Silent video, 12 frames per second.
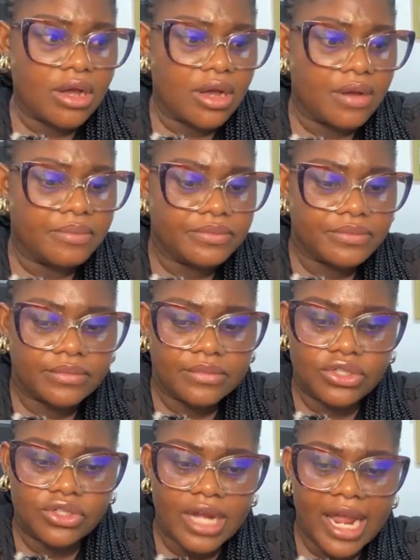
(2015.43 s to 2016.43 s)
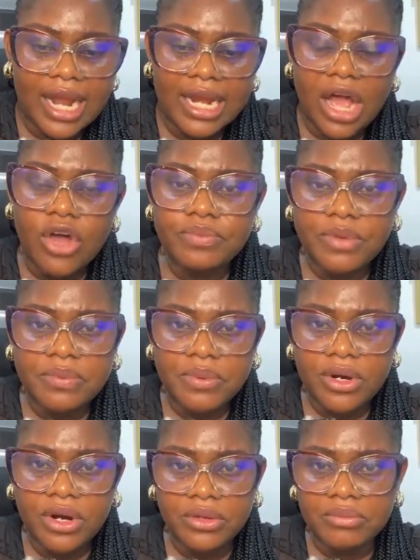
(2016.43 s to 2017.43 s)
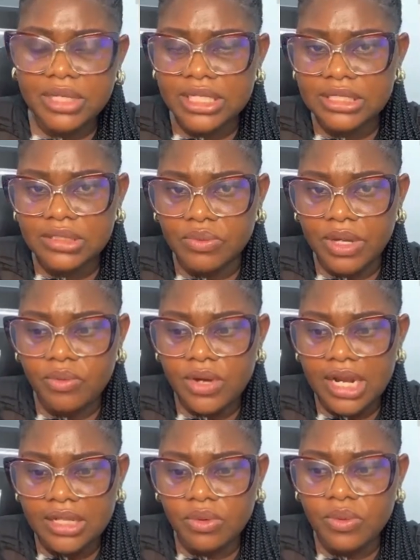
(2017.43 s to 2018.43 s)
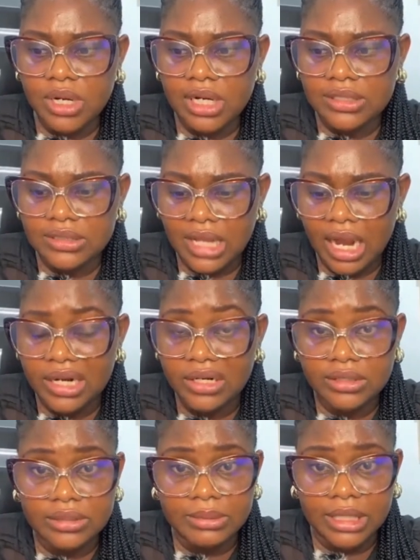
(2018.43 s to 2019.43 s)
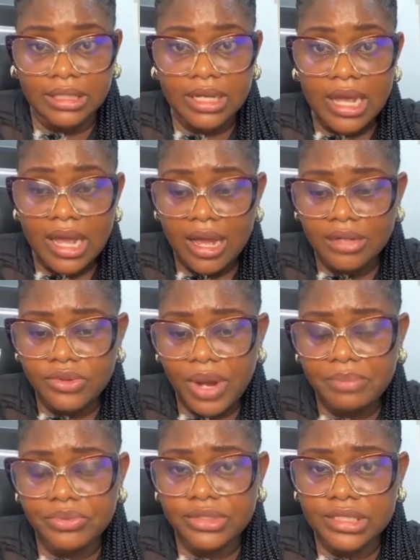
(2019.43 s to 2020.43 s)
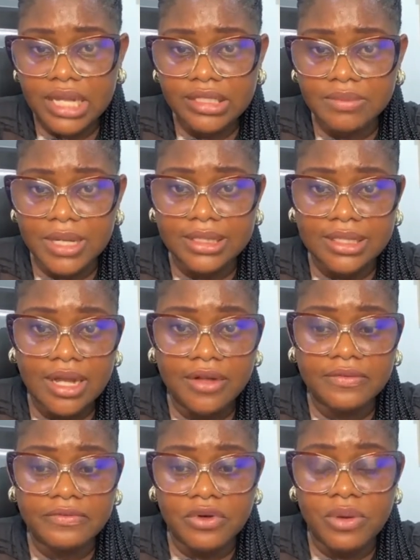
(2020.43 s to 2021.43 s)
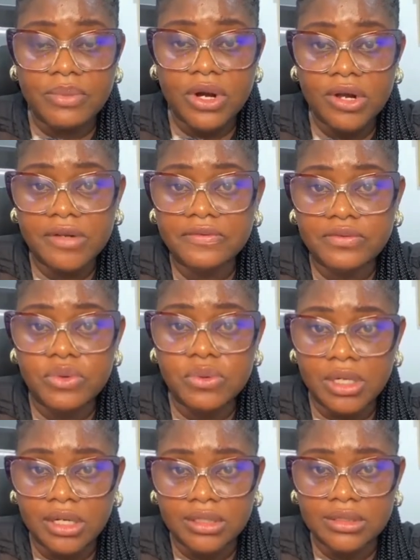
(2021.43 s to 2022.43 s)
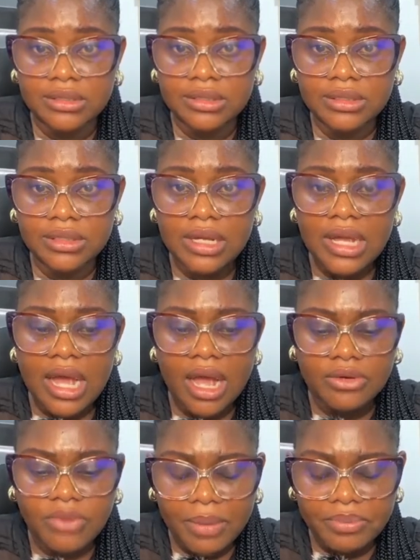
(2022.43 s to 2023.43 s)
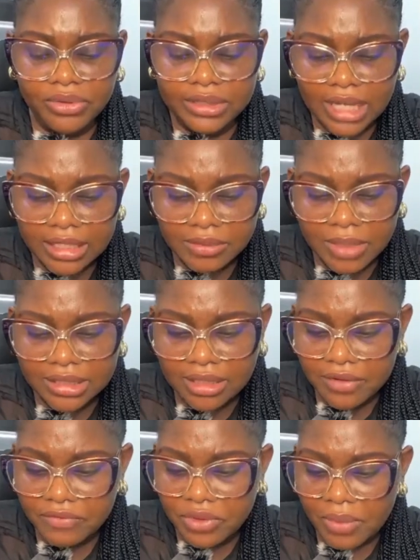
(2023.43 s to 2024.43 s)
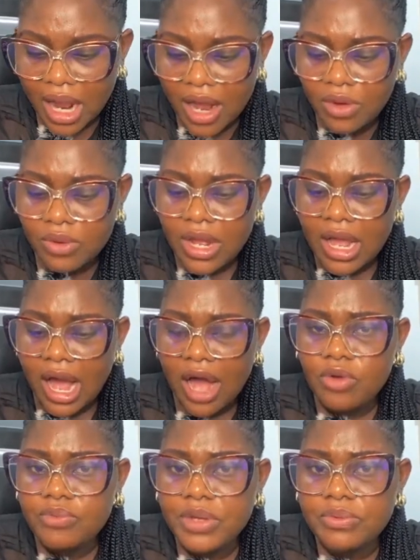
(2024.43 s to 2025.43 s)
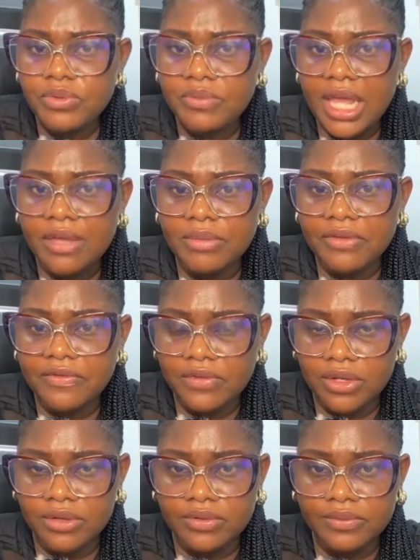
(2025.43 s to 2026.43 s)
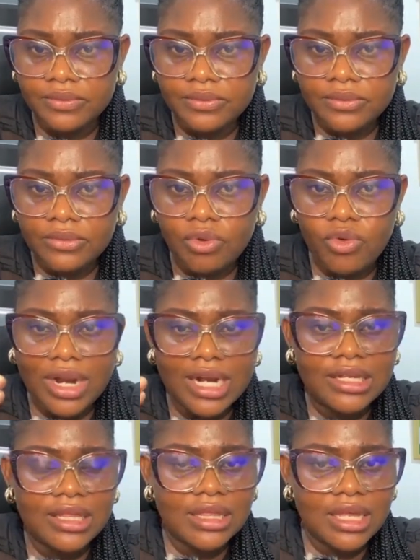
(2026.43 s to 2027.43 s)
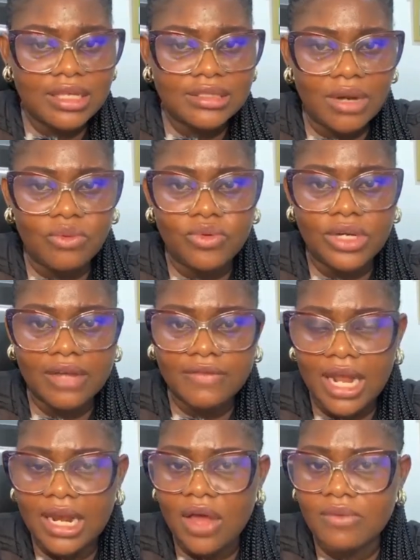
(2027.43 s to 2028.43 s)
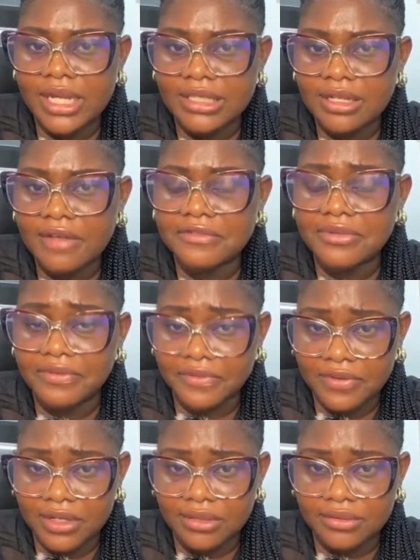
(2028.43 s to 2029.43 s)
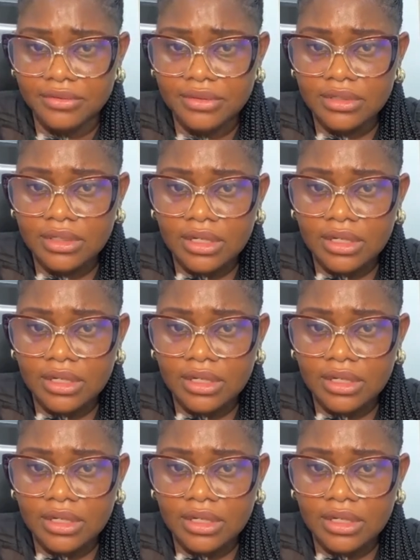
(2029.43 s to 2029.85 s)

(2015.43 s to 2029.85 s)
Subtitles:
Should I allow people hurt me this way? What are the words that hurt me? How do I protect myself from hurtful words? How do I protect myself from how people make me feel? What are the things I will never allow myself to feel?